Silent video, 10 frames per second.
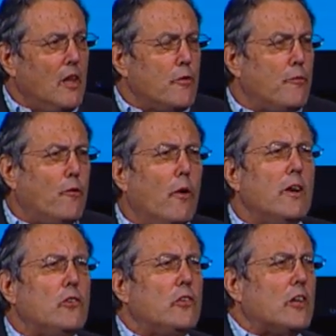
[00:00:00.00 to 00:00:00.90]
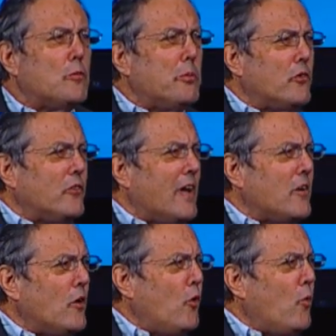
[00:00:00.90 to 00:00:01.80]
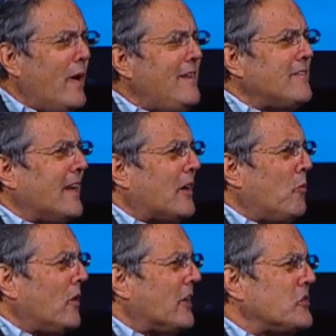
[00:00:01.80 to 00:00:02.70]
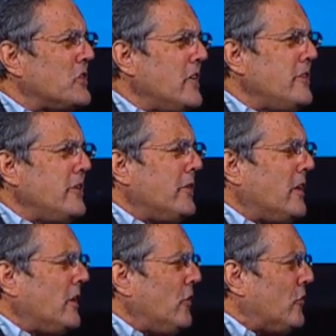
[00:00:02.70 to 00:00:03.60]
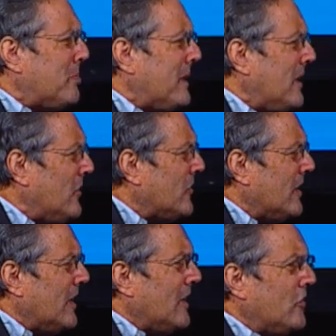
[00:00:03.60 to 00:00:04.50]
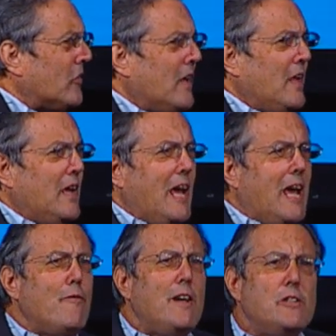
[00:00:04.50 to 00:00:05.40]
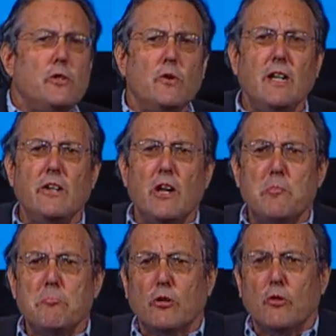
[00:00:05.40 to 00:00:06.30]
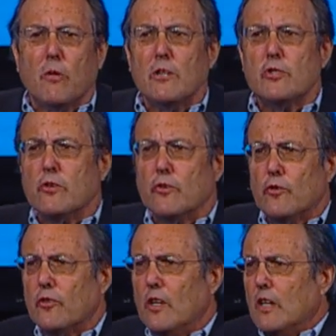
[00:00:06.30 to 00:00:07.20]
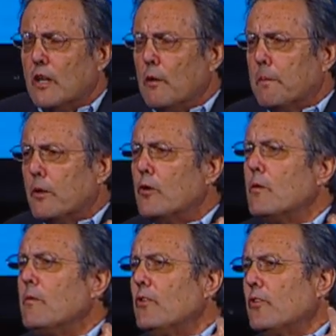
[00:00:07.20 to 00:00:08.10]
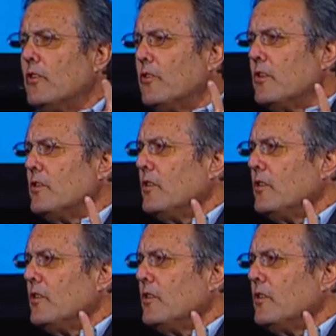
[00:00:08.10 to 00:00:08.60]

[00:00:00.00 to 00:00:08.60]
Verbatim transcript: The 4 to 6% who we think will continue to use PCs, heavy duty number crunchers, computer assisted